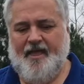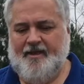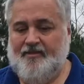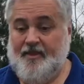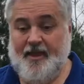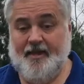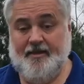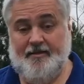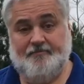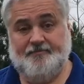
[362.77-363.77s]
in the
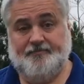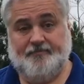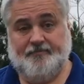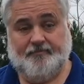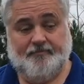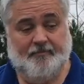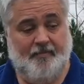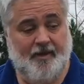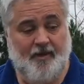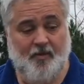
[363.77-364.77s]
end,
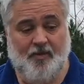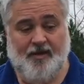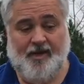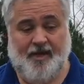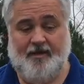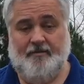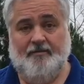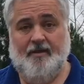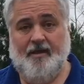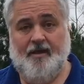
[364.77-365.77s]
we'll get
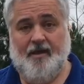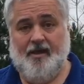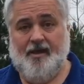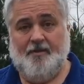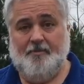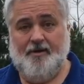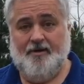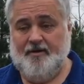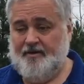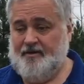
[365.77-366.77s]
a hot
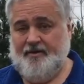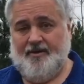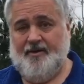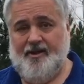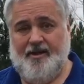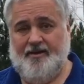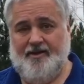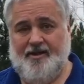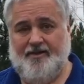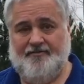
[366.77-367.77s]
burger and a
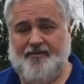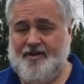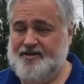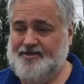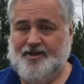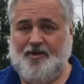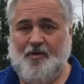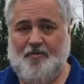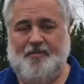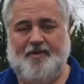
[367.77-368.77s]
hot fries and a
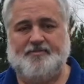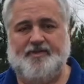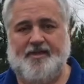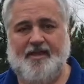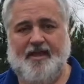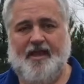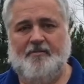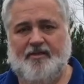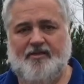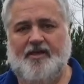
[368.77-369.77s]
cold Pepsi. I
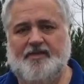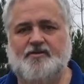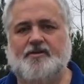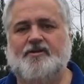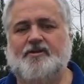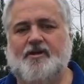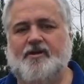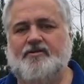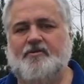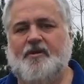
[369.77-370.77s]
mean, things will turn
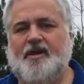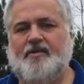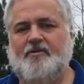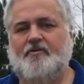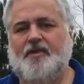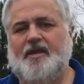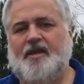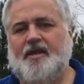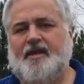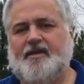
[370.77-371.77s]
out the way that we
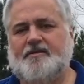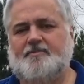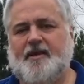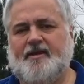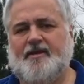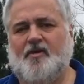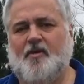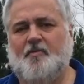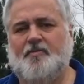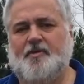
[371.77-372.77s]
expect and
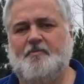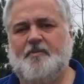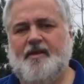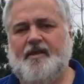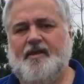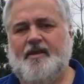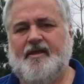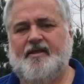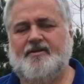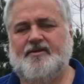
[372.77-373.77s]
hope them
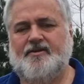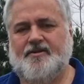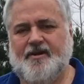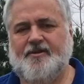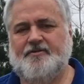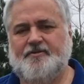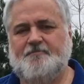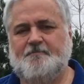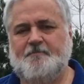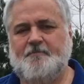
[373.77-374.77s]
to turn out.
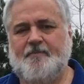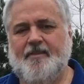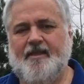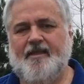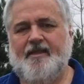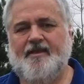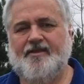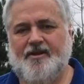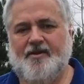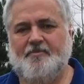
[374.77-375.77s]

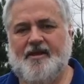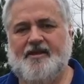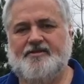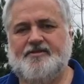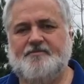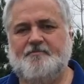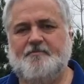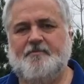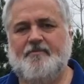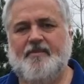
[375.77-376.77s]
God bless.
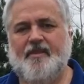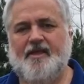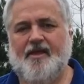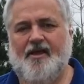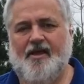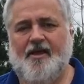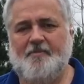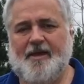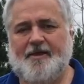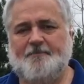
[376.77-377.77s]

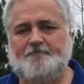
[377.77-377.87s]
Amen.